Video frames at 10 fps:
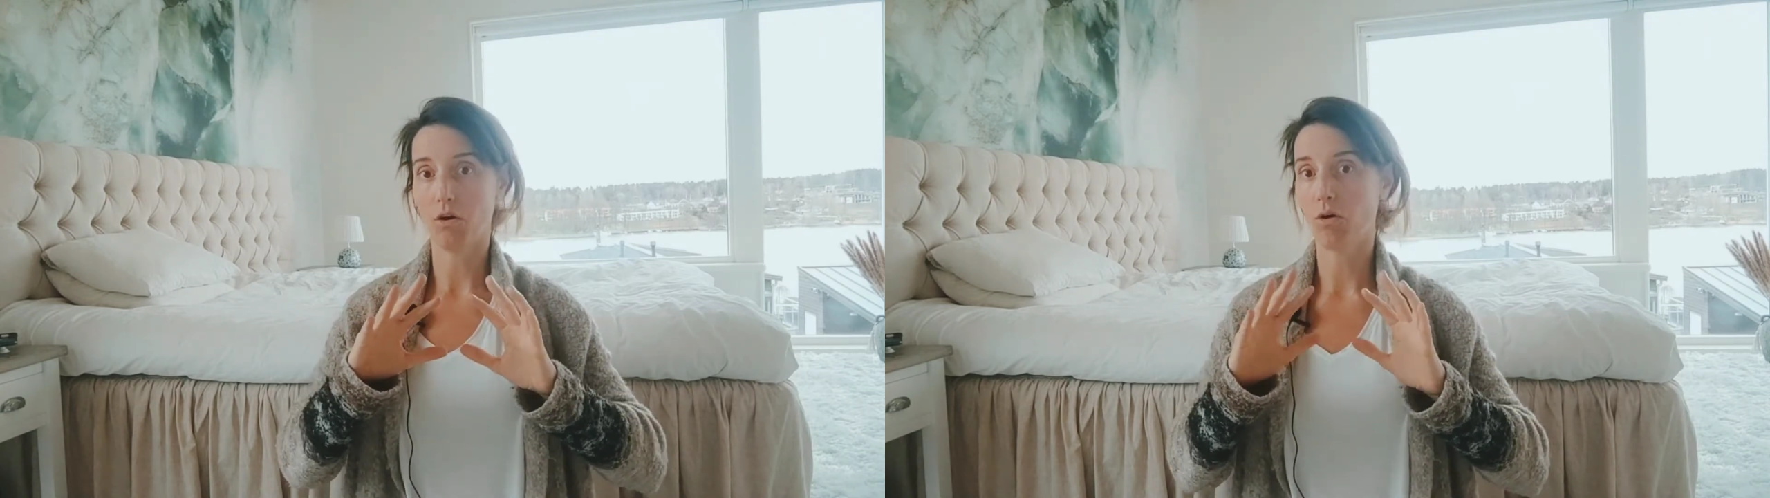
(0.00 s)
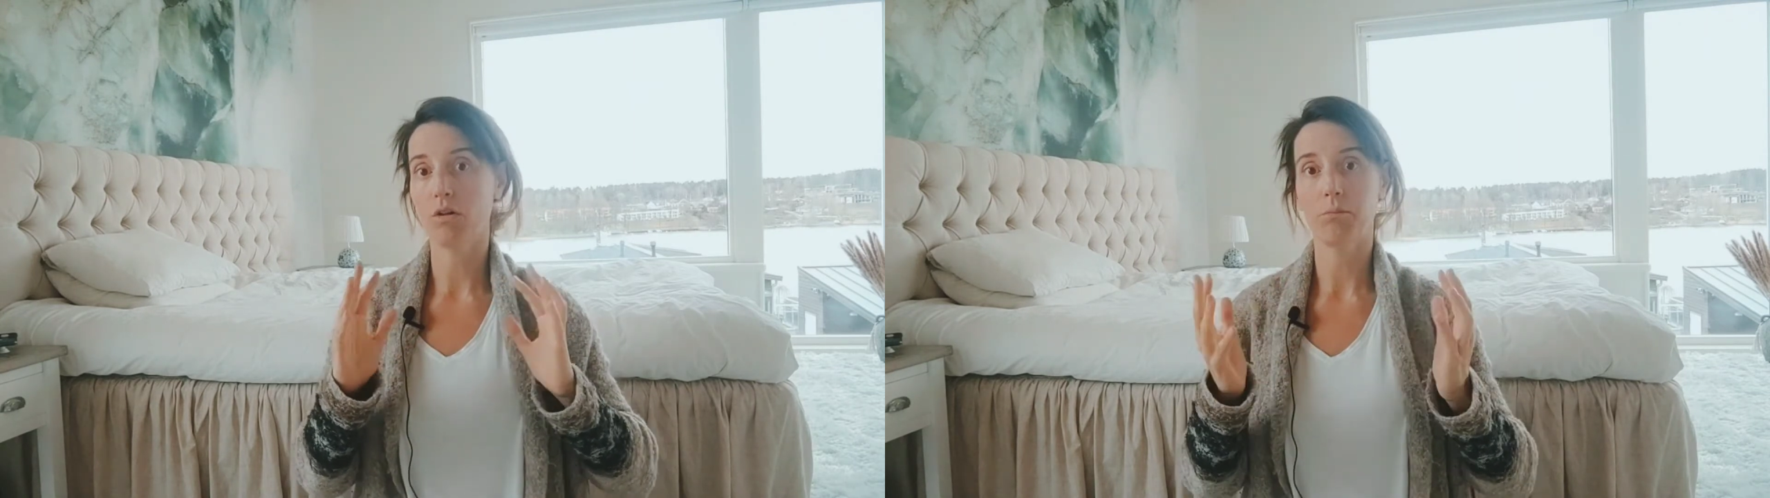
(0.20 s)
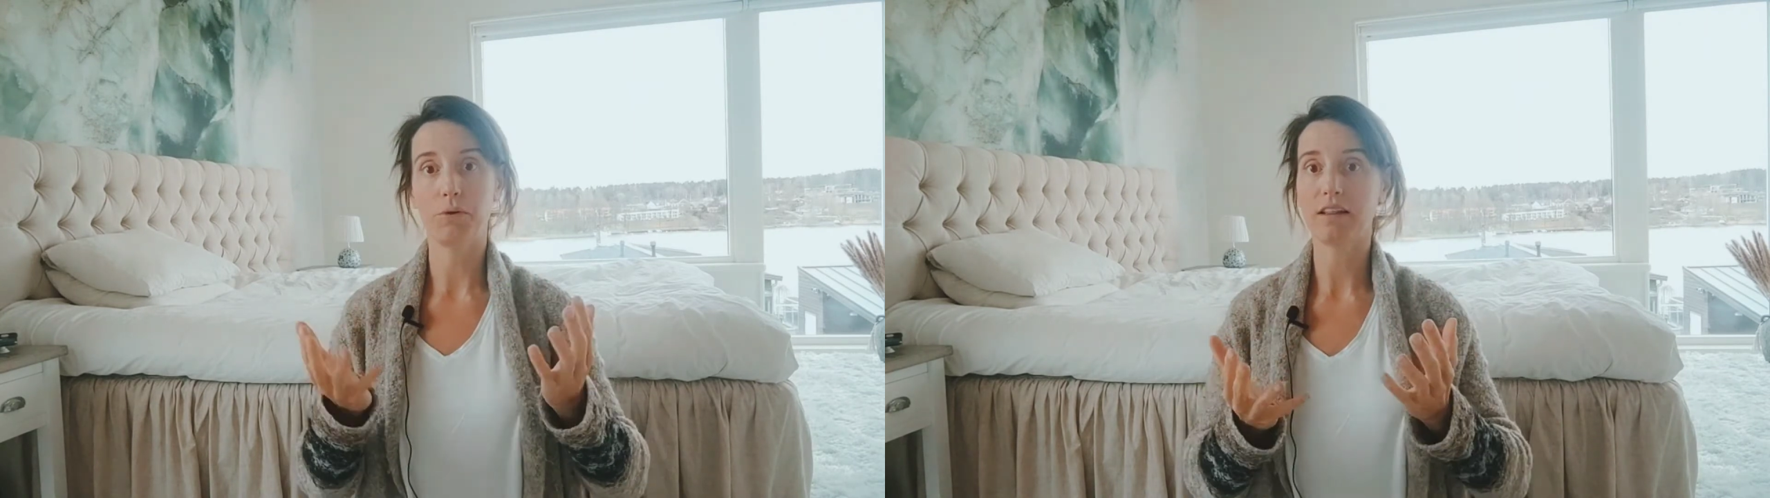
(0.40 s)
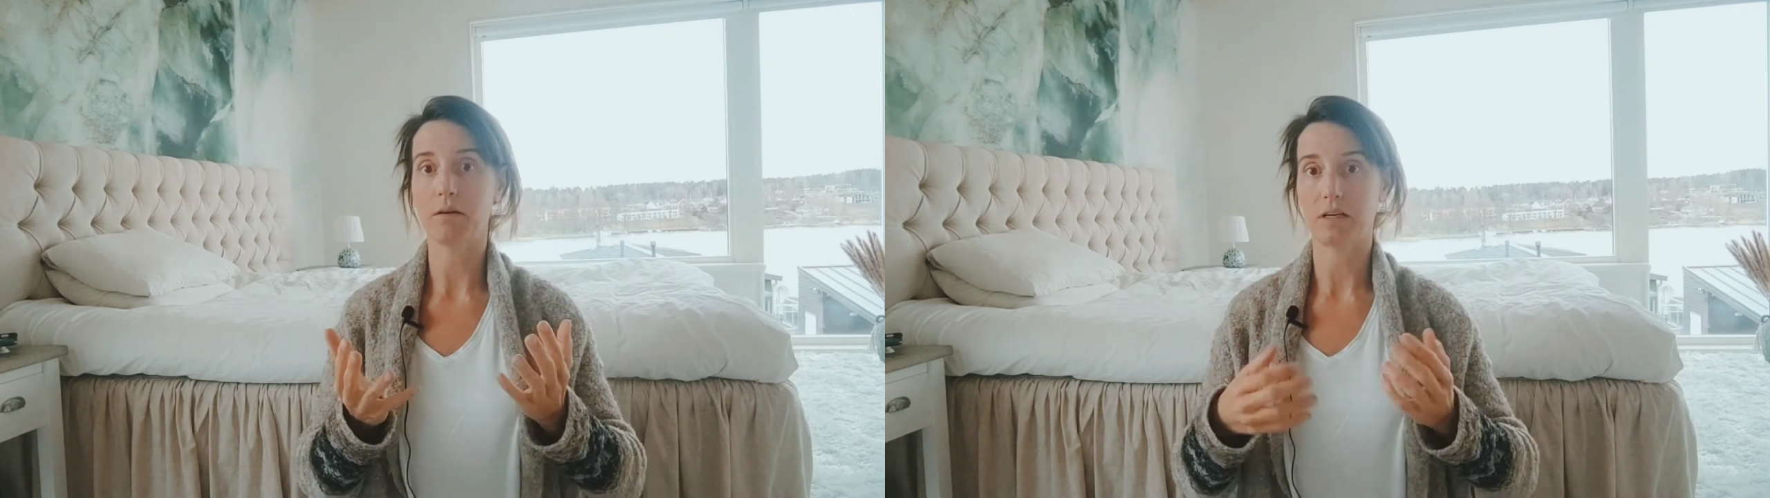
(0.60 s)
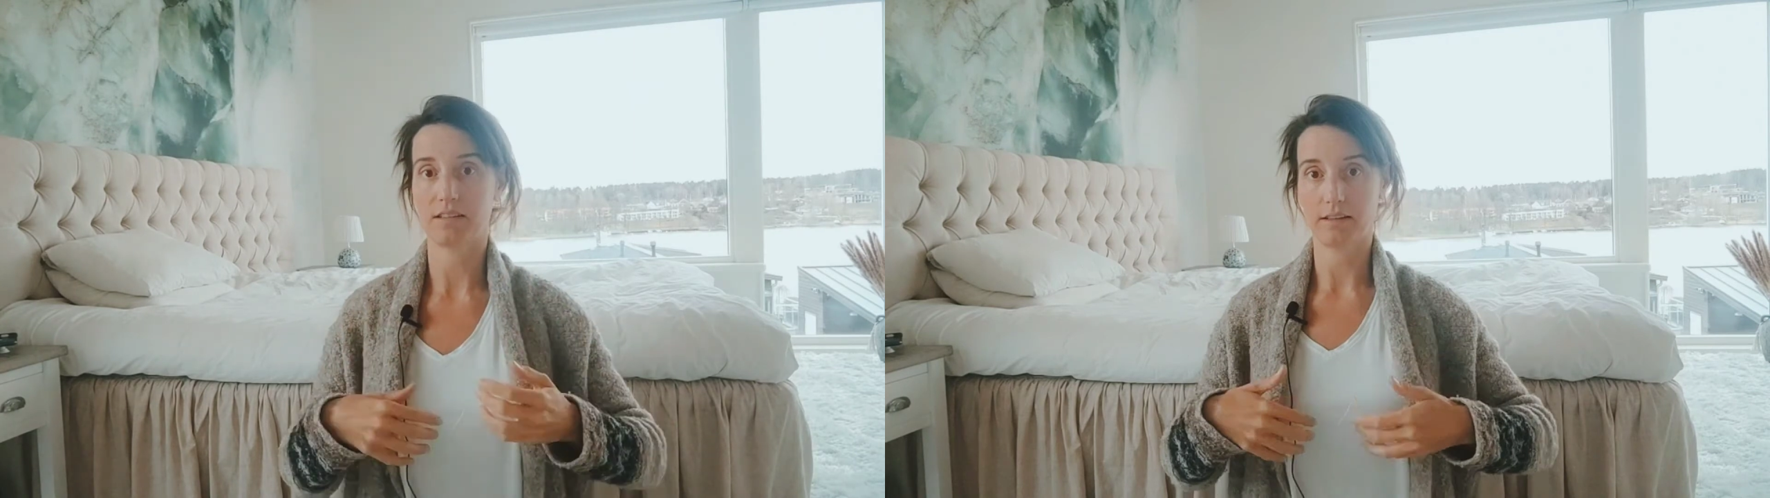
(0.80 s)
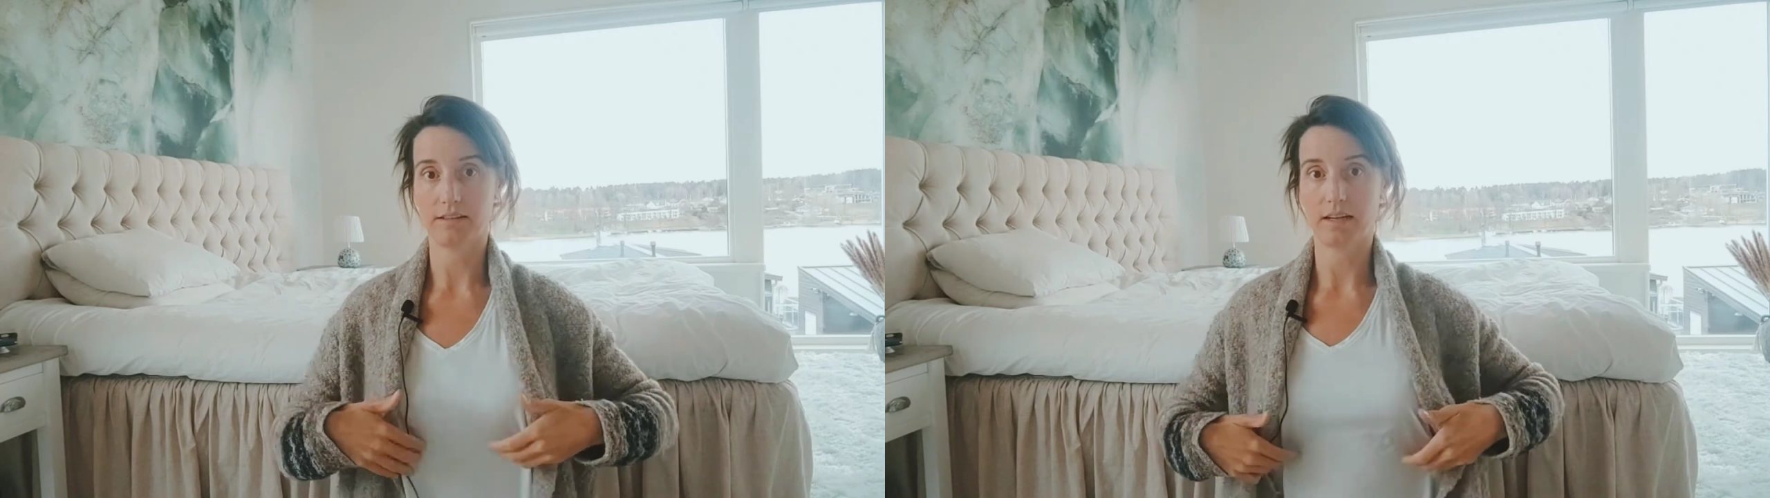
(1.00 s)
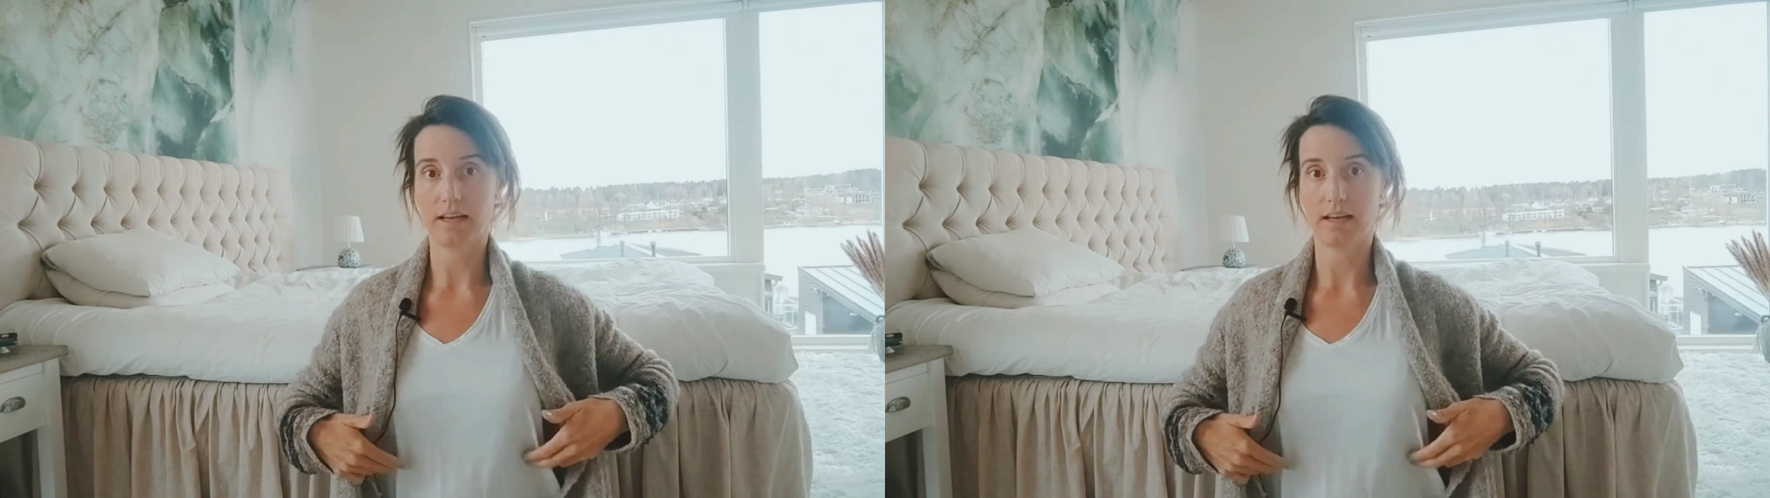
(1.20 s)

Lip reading: all breathing muscles,